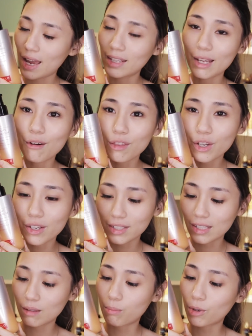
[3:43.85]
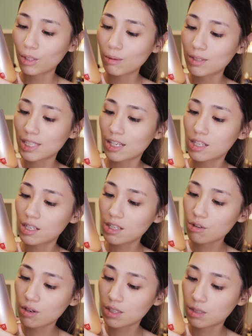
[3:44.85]
I never thought that the bottle is actually
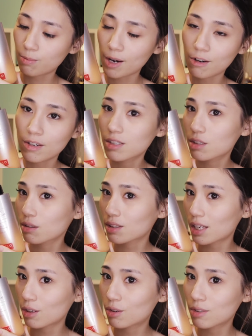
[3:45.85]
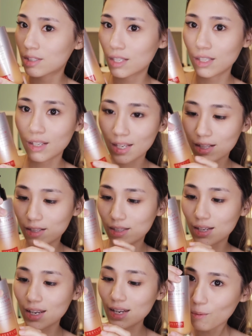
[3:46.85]
transparent so that you could see the
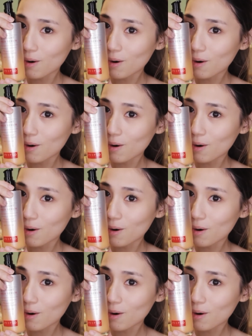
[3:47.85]
inside.